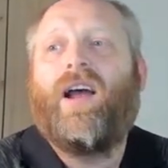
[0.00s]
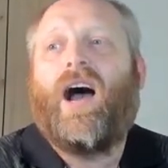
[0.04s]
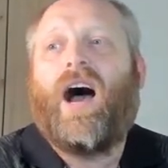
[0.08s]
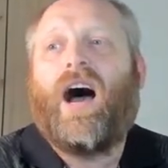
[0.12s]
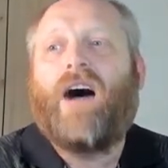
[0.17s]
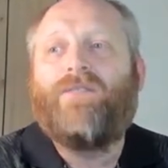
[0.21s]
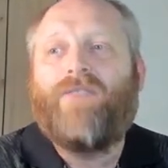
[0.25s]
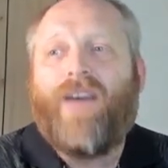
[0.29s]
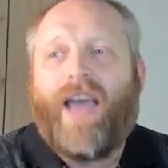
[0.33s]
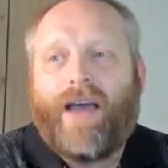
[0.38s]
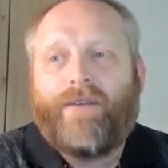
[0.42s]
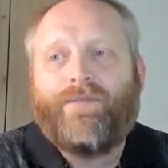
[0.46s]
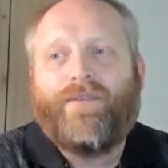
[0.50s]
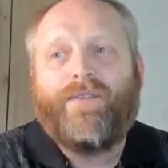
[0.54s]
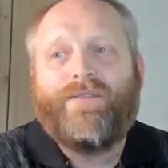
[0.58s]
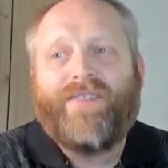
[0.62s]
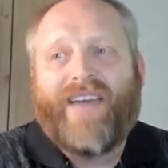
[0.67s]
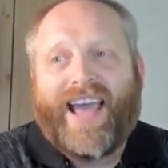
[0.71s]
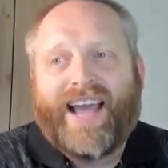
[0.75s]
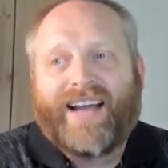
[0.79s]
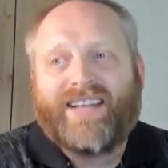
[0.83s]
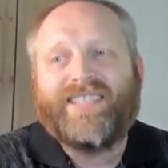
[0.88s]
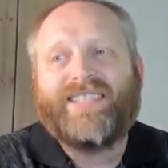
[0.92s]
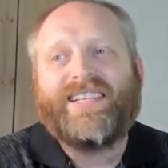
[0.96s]
of f of
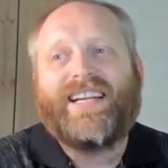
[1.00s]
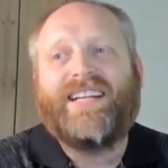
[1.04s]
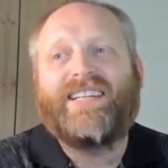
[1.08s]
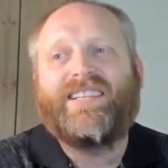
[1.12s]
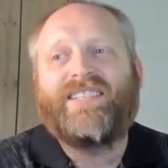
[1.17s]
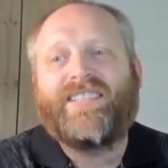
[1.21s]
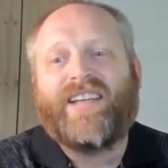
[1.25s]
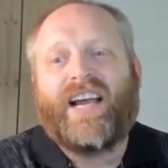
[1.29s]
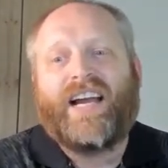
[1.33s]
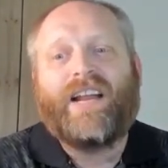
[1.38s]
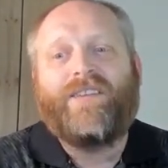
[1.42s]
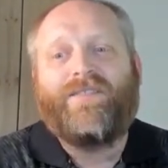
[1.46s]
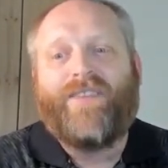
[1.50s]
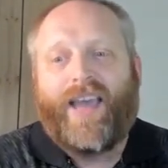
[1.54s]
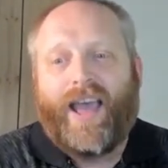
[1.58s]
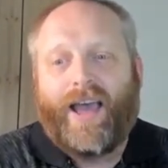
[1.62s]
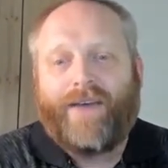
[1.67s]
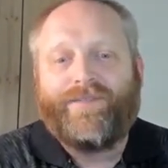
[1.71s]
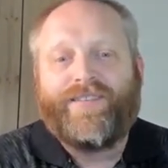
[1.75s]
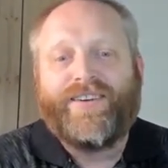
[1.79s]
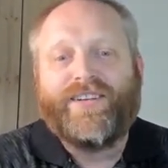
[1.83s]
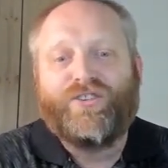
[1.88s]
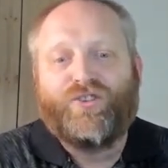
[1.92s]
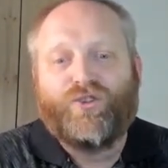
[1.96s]
x inside of
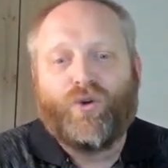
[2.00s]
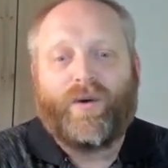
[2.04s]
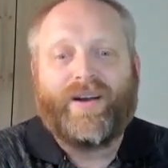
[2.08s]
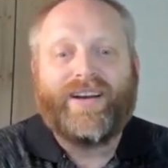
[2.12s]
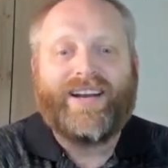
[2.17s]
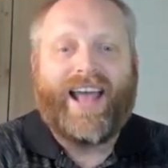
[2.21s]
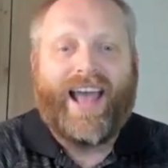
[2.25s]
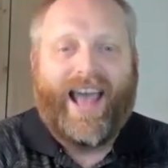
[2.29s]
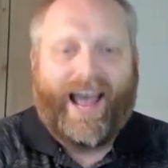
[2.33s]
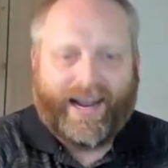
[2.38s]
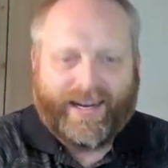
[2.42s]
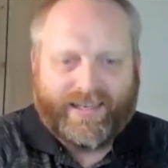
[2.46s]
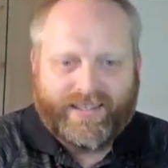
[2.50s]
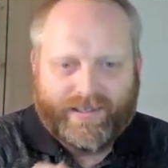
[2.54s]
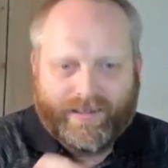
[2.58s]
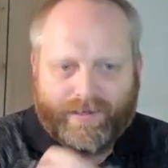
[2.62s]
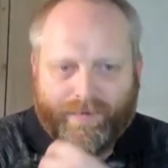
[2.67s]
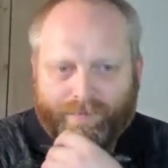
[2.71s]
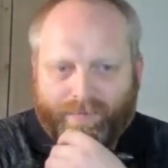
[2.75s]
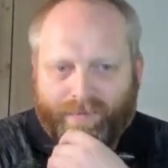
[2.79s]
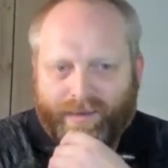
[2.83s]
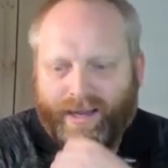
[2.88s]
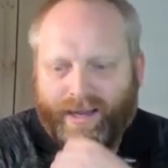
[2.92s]
f adjoint x.